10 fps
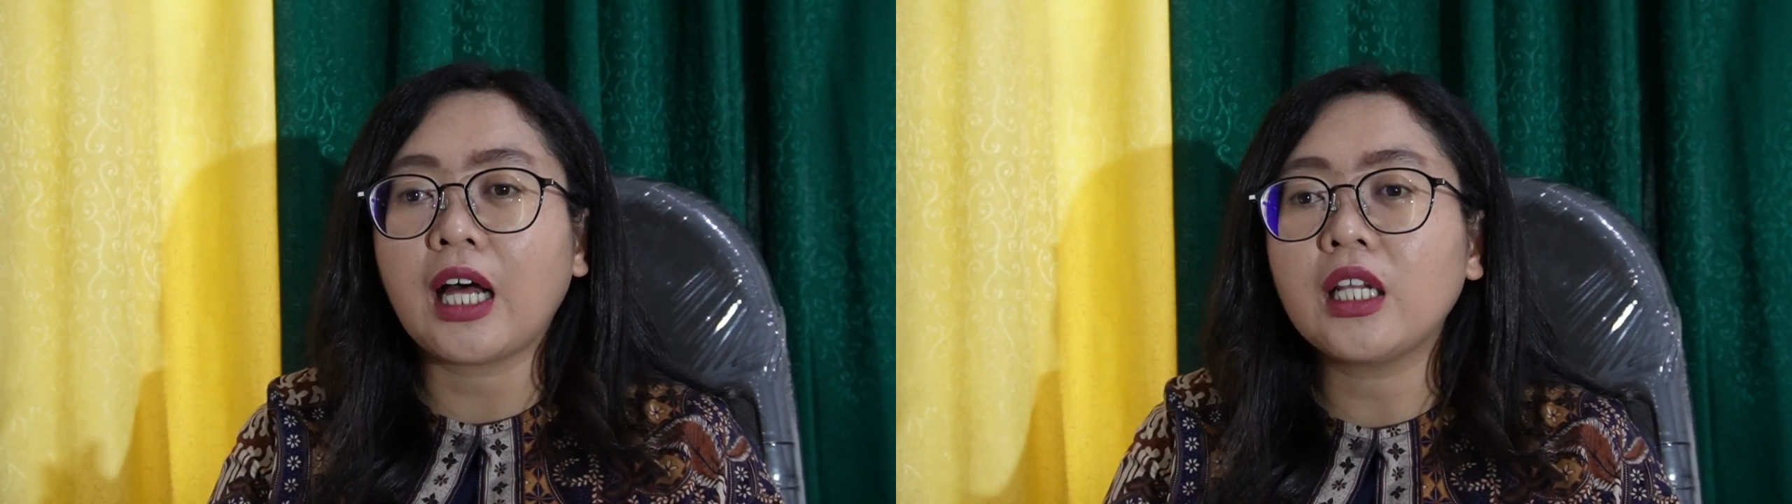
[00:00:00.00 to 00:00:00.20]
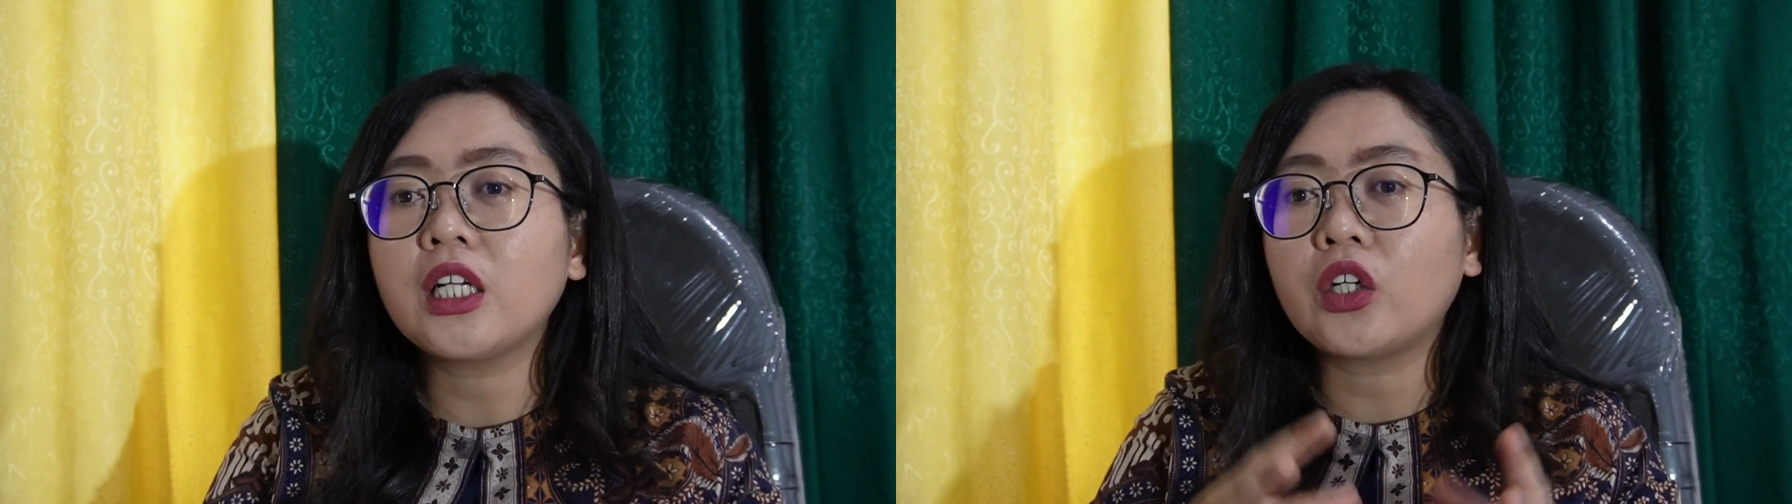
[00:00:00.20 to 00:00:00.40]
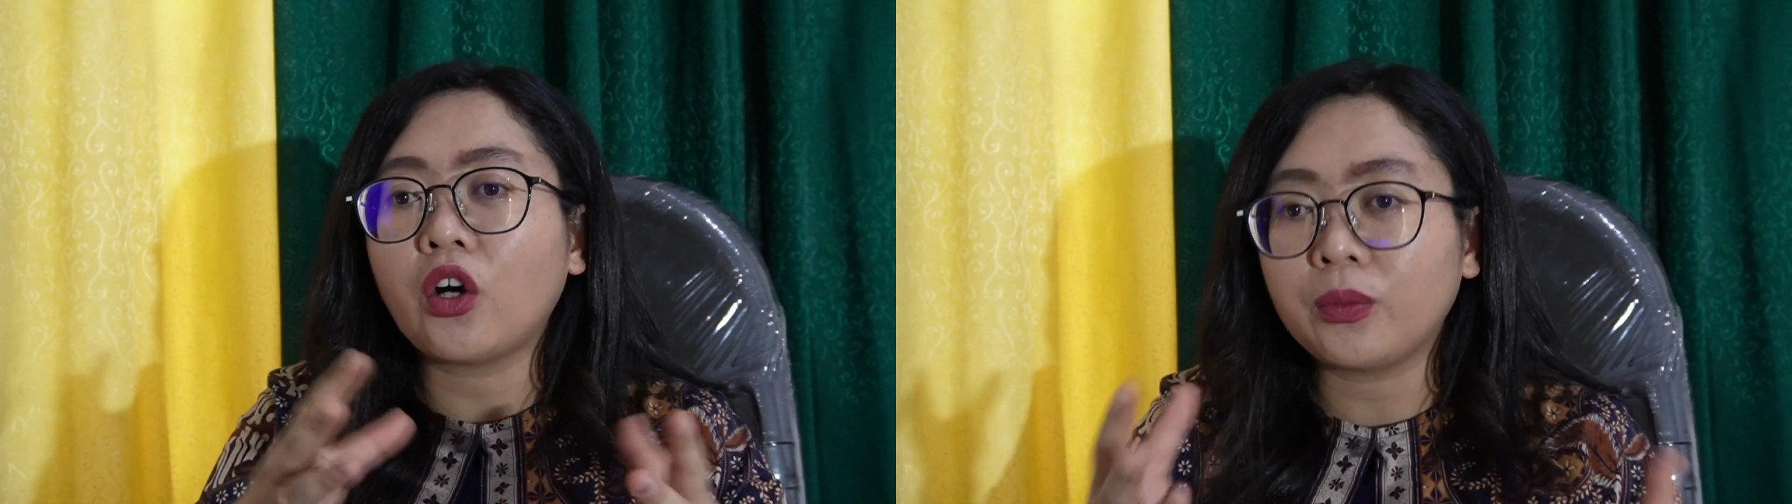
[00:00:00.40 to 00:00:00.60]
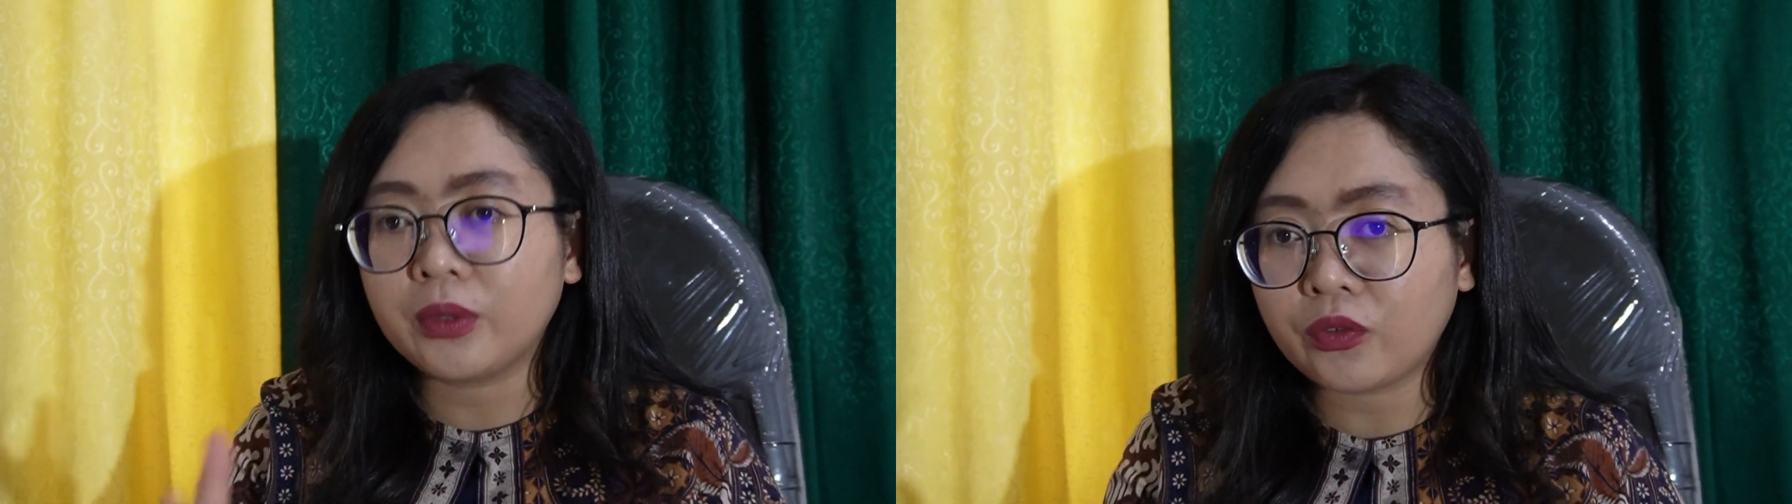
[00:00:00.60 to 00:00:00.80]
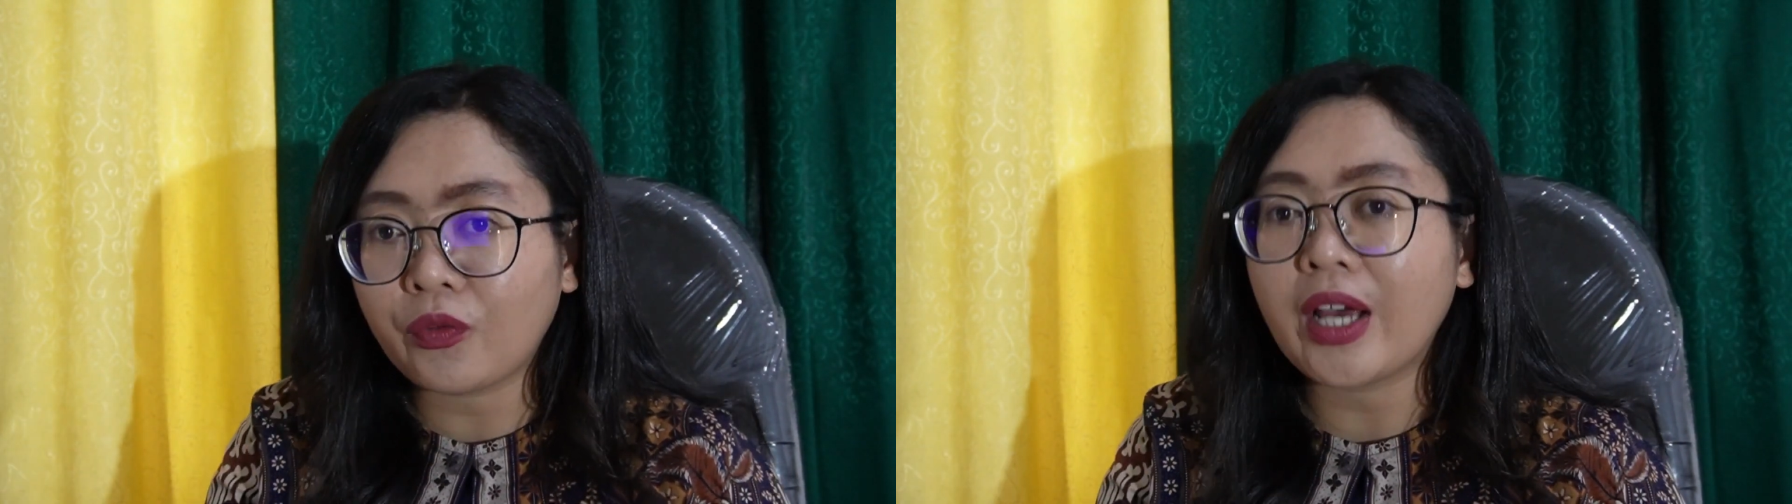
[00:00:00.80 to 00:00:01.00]
color of
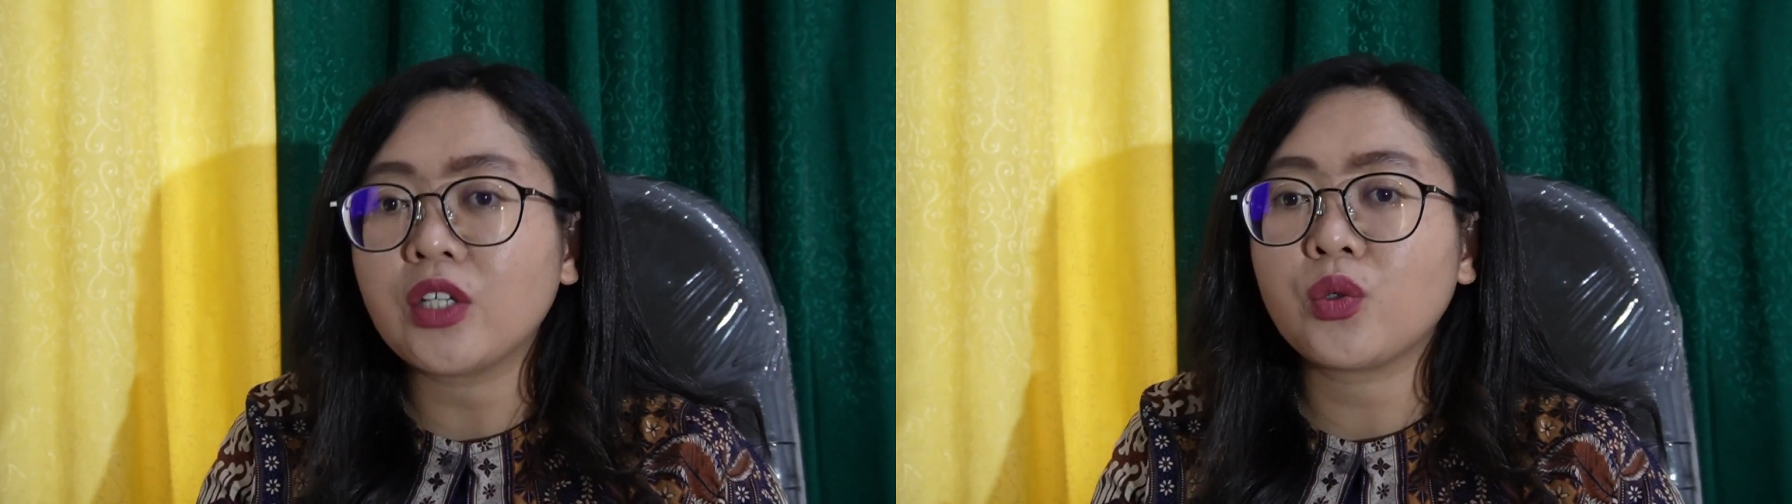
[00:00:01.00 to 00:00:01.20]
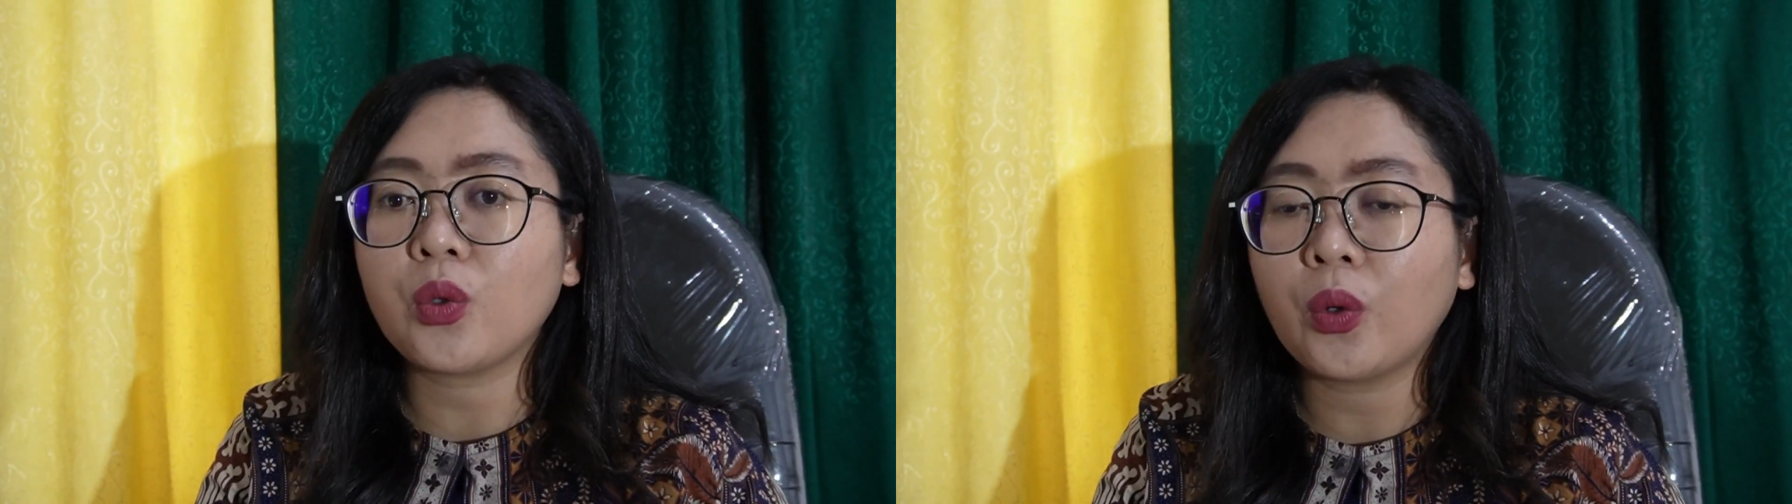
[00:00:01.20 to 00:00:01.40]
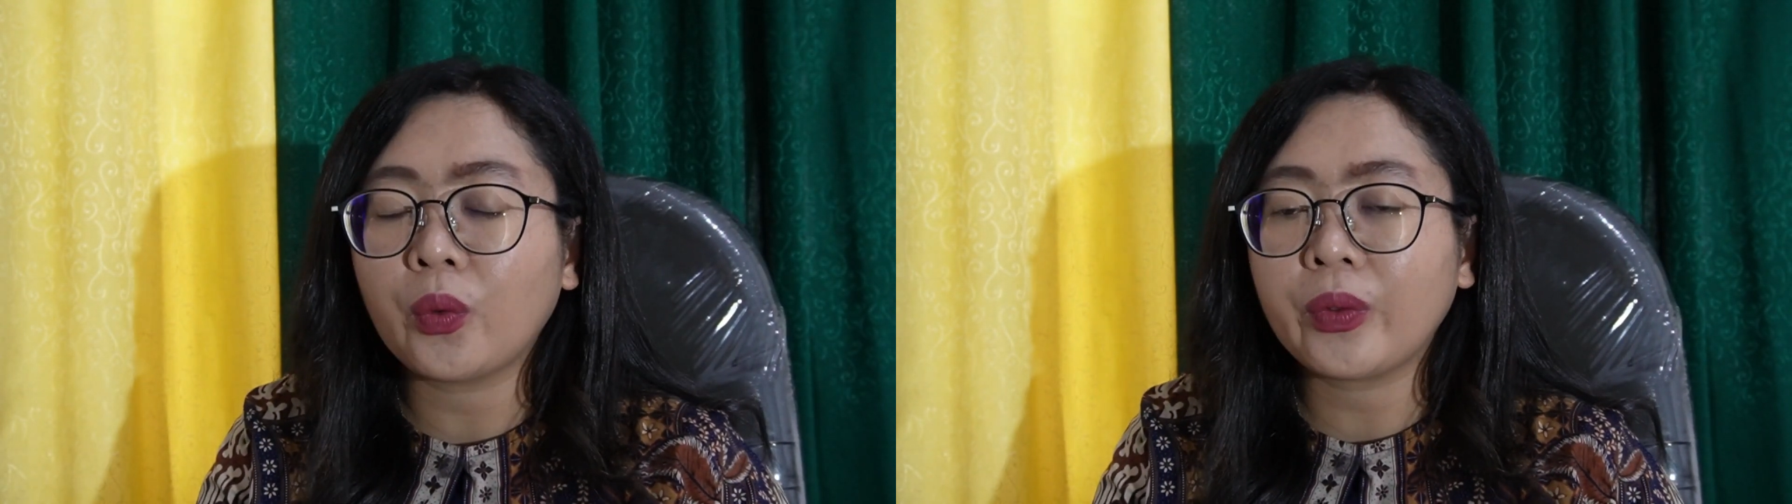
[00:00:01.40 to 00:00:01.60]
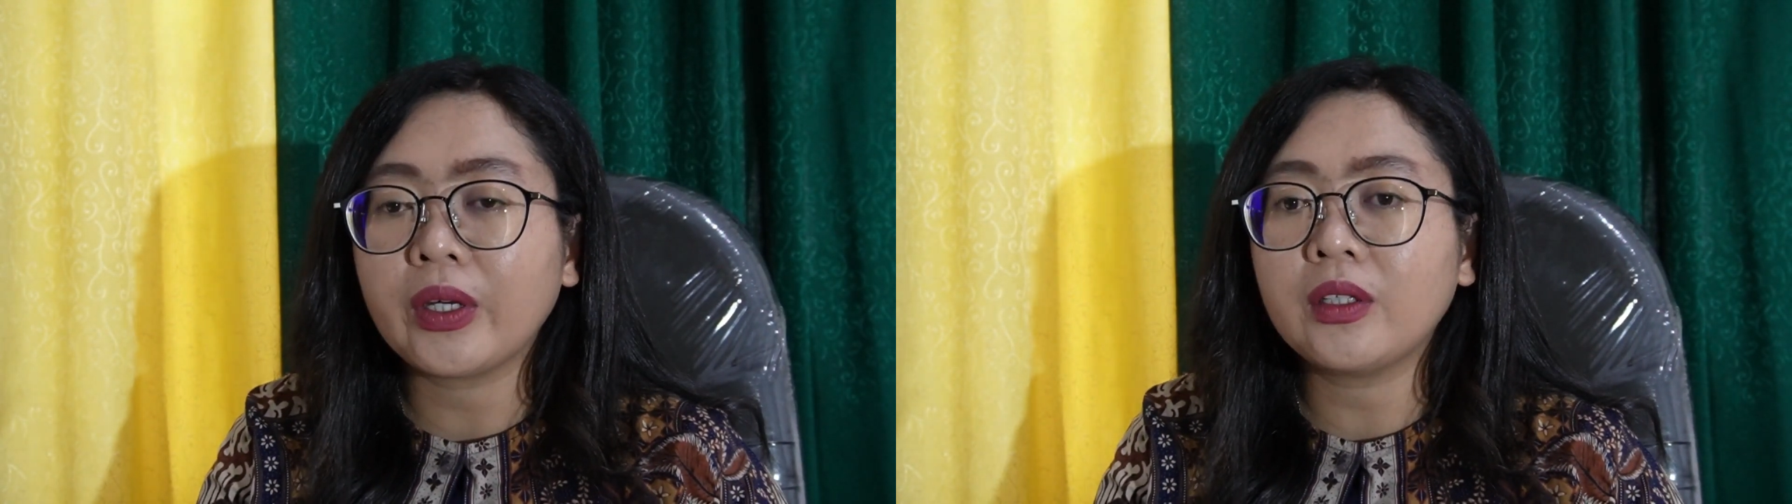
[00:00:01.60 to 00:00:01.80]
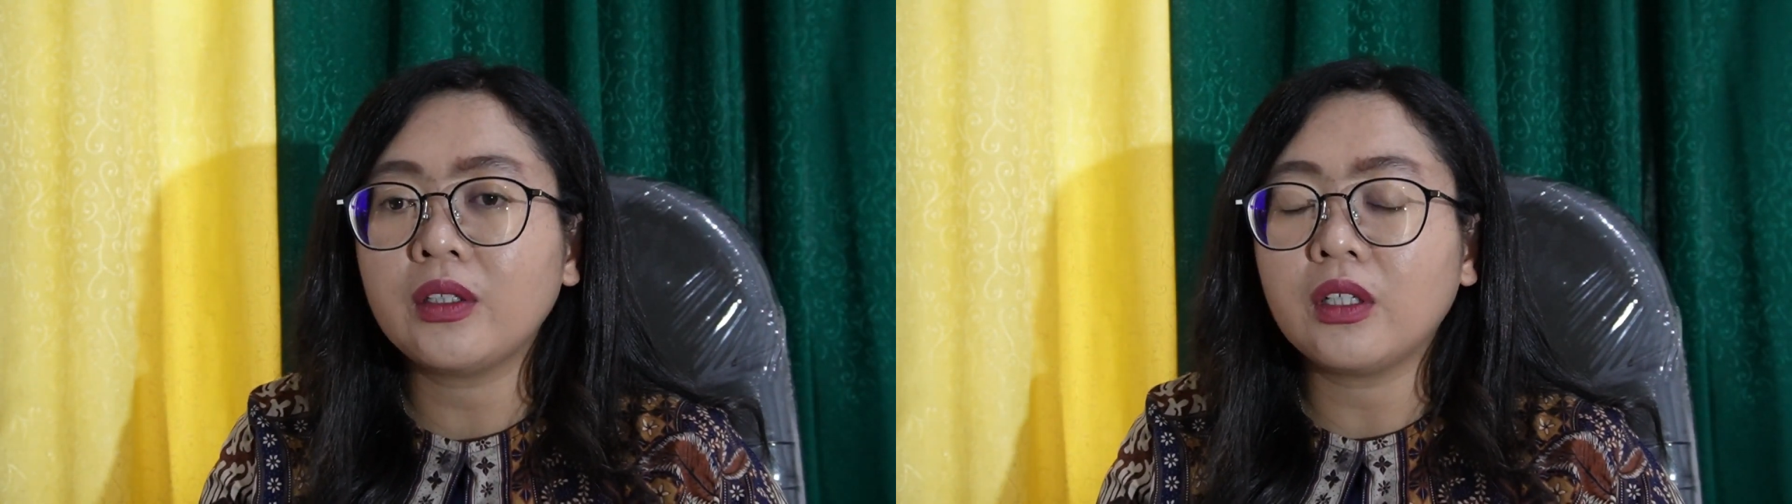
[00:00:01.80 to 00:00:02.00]
the rice
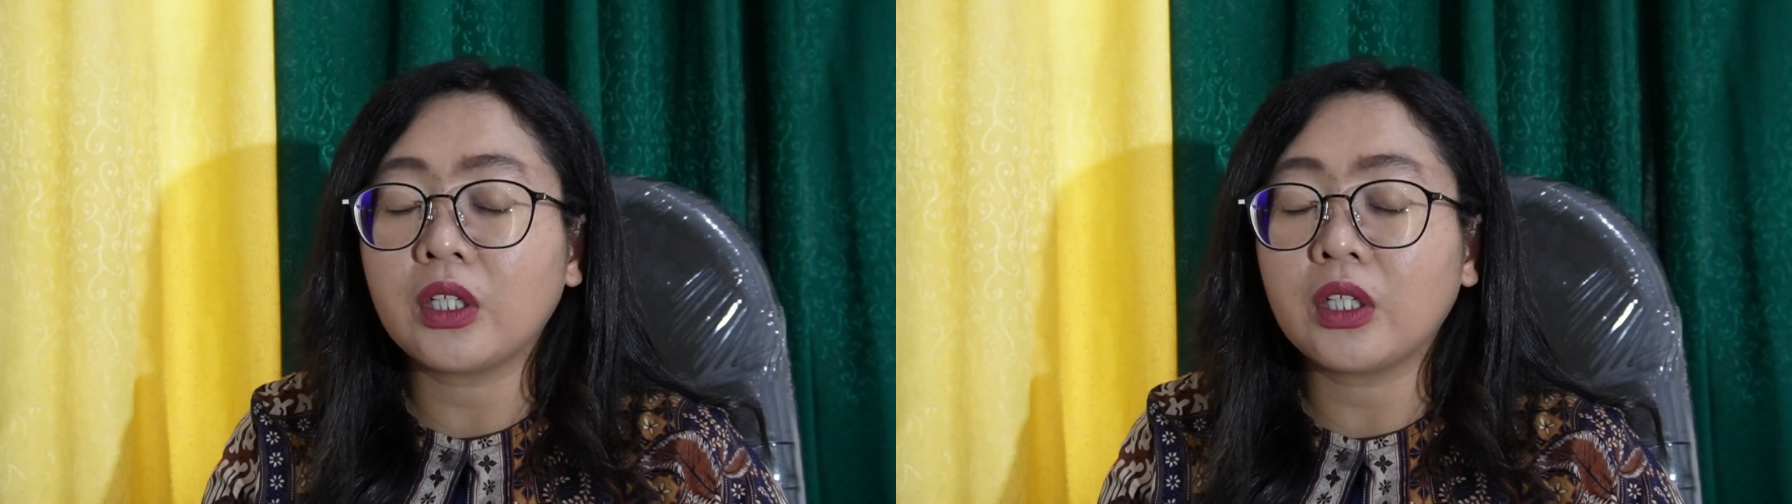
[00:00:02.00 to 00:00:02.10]
oil